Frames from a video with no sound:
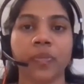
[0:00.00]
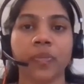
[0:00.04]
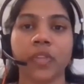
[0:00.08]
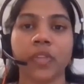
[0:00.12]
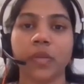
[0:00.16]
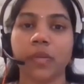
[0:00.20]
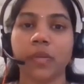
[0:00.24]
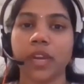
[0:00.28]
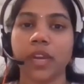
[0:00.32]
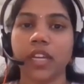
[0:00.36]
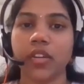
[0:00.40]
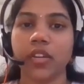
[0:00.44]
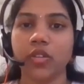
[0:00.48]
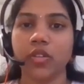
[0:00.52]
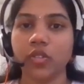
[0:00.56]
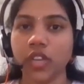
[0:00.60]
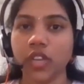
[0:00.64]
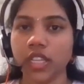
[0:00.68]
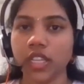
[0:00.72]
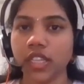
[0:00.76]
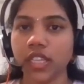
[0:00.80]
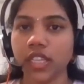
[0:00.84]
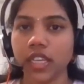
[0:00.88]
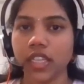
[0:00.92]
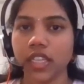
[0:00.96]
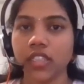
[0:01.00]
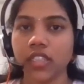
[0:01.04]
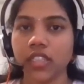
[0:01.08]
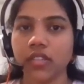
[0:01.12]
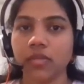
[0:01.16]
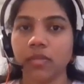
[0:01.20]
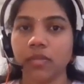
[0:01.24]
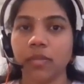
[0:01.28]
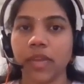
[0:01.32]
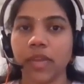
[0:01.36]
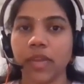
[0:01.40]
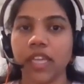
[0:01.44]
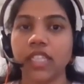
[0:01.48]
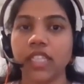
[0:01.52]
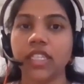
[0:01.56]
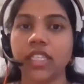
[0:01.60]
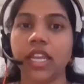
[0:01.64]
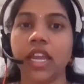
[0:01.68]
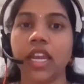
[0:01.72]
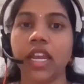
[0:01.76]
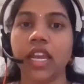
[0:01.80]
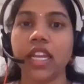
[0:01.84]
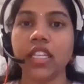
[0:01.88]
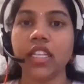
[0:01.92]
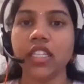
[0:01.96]
By doing this, makes
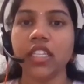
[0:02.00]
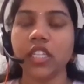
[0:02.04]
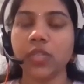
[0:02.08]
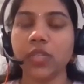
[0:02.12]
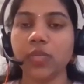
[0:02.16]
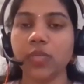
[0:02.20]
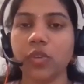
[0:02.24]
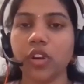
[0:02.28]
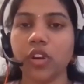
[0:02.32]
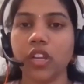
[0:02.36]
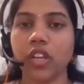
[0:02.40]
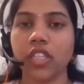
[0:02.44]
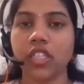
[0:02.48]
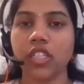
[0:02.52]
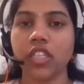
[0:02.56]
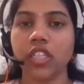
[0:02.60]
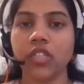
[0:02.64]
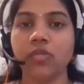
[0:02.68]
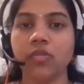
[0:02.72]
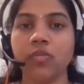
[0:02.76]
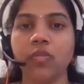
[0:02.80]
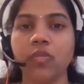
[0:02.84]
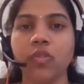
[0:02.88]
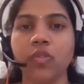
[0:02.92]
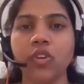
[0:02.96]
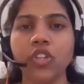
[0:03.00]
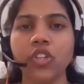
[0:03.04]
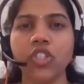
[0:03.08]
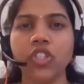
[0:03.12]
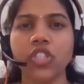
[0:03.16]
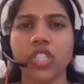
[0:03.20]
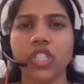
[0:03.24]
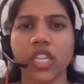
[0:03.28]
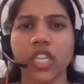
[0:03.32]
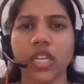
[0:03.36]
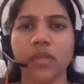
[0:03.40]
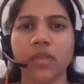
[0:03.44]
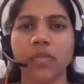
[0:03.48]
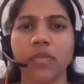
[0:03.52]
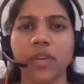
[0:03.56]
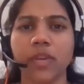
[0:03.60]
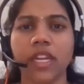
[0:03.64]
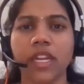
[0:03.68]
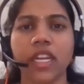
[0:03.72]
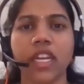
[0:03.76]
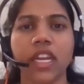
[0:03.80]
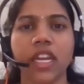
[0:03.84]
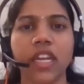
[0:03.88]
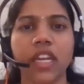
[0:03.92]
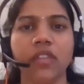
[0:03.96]
LIC's policies more cheap
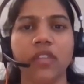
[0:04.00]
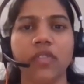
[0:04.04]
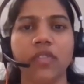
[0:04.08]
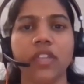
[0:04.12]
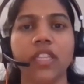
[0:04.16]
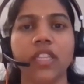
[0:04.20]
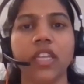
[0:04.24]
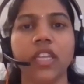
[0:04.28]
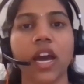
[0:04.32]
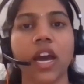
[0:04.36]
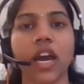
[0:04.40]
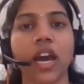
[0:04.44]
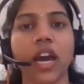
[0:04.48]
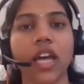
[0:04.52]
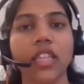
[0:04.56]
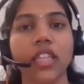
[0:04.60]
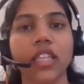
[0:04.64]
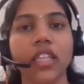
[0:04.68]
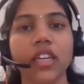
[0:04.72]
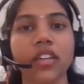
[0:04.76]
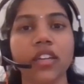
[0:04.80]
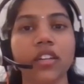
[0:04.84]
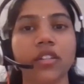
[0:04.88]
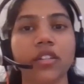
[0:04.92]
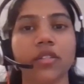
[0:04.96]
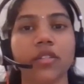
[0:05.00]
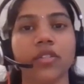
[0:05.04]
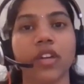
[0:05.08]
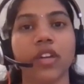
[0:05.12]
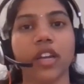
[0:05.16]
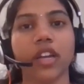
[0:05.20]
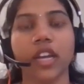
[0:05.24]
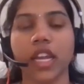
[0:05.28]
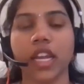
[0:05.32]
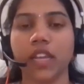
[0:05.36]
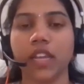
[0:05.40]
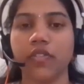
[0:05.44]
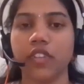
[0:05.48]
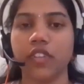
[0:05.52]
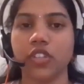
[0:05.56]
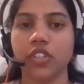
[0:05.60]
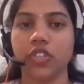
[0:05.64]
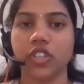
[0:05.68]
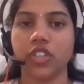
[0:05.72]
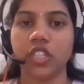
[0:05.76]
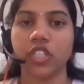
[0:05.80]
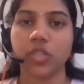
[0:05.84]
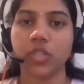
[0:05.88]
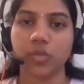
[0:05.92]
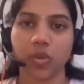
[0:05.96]
in line with other life
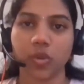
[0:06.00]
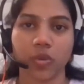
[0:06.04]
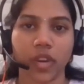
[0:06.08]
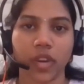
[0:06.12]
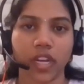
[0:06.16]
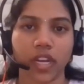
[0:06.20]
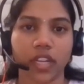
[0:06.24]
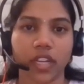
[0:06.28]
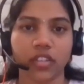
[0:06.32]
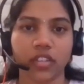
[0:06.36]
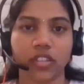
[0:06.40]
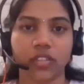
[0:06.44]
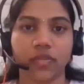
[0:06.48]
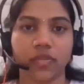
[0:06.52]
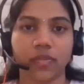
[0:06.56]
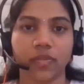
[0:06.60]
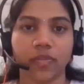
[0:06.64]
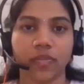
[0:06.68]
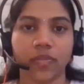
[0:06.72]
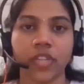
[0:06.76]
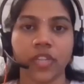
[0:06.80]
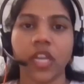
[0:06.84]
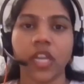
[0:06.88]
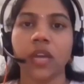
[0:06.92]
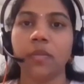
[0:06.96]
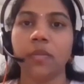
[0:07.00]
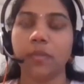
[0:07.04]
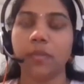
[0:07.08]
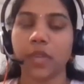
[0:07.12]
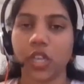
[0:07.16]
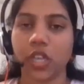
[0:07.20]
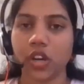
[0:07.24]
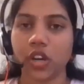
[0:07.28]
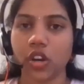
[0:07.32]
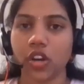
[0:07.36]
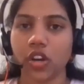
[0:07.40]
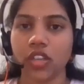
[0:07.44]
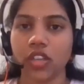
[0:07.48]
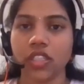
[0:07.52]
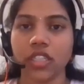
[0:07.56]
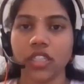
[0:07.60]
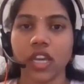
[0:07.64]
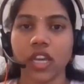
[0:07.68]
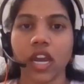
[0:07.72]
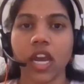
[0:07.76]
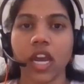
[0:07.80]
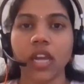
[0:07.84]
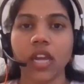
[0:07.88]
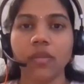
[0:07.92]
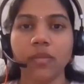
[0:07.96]
insurance providers. Because
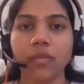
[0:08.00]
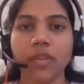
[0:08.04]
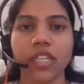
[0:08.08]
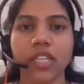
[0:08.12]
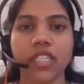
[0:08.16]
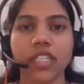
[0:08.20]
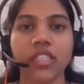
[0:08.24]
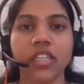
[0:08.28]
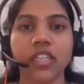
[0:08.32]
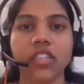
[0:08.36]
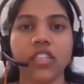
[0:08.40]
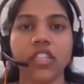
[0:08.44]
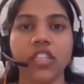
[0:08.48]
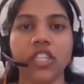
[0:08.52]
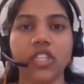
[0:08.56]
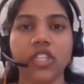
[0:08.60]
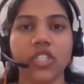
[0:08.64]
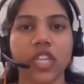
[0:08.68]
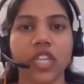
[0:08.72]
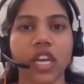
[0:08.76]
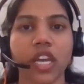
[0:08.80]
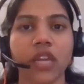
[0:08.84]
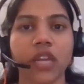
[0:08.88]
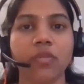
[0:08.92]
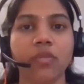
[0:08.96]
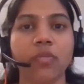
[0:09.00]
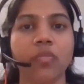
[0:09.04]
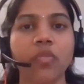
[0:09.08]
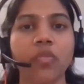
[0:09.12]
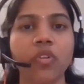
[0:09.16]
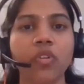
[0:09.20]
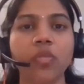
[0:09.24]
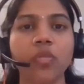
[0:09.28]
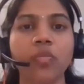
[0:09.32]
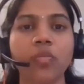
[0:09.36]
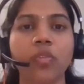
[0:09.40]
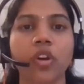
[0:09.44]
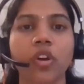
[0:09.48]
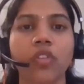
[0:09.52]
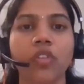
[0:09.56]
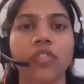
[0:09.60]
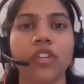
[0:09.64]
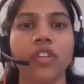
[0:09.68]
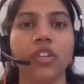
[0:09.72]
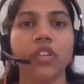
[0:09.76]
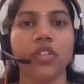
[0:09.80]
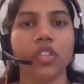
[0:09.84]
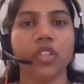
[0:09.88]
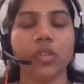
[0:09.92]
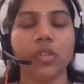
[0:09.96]
at present they share more
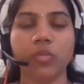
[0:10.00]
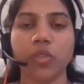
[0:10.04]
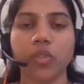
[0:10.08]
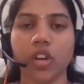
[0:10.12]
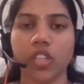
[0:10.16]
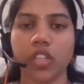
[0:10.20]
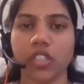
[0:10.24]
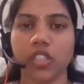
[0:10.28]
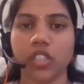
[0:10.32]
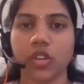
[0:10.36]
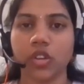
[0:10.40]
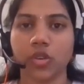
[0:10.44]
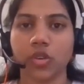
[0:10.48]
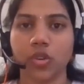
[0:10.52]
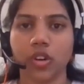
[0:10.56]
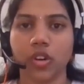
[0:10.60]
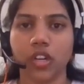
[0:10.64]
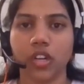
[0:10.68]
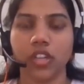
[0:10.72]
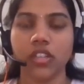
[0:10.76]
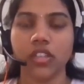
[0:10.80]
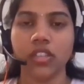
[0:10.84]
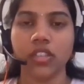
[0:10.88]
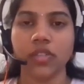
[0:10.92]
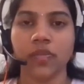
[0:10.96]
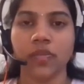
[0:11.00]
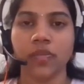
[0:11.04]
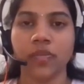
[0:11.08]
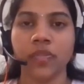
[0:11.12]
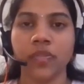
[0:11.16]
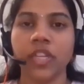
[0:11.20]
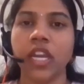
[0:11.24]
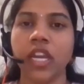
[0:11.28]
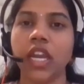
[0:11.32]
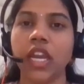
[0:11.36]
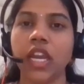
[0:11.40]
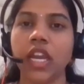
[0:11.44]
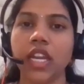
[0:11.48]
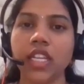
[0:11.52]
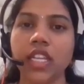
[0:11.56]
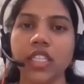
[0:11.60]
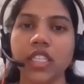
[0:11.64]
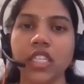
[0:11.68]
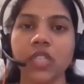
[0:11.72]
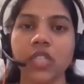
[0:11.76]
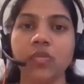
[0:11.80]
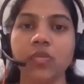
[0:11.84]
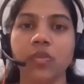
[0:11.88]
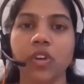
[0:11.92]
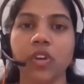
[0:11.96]
profit to the policy holders,
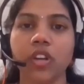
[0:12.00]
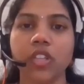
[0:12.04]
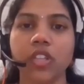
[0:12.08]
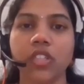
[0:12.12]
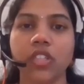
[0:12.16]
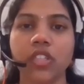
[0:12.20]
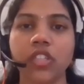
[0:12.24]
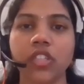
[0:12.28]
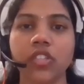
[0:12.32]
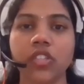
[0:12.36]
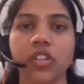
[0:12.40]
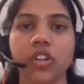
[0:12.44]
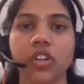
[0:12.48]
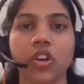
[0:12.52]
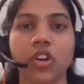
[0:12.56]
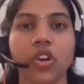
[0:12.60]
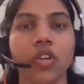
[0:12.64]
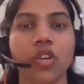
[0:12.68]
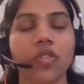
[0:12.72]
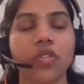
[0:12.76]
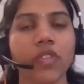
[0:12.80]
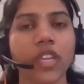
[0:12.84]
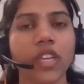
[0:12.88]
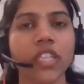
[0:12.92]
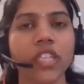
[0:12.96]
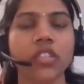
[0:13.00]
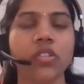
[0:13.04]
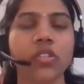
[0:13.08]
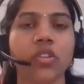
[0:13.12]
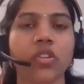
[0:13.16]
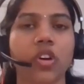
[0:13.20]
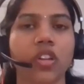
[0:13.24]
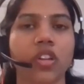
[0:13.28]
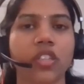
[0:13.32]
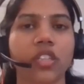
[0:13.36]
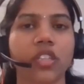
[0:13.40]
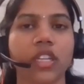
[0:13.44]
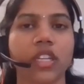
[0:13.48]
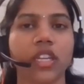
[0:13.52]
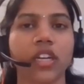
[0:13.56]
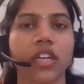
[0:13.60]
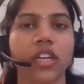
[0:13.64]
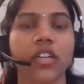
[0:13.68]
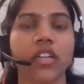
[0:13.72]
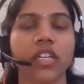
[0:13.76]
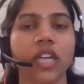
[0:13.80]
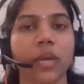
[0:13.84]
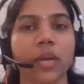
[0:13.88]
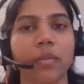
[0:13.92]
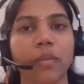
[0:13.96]
LIC's policies are always
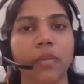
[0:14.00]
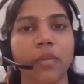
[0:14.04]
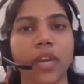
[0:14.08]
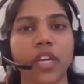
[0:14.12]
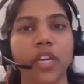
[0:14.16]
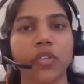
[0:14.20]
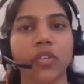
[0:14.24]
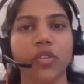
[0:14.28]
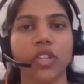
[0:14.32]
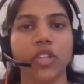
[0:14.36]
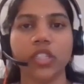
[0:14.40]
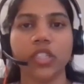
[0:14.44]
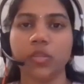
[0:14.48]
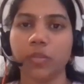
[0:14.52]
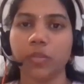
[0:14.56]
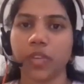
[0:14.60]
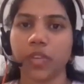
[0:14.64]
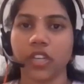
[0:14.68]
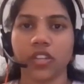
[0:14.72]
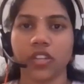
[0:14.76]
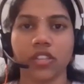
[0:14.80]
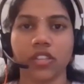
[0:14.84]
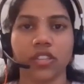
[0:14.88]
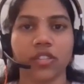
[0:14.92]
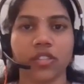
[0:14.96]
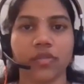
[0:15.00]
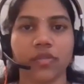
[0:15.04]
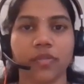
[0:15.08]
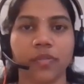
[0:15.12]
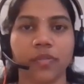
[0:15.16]
costlier compared to its peers.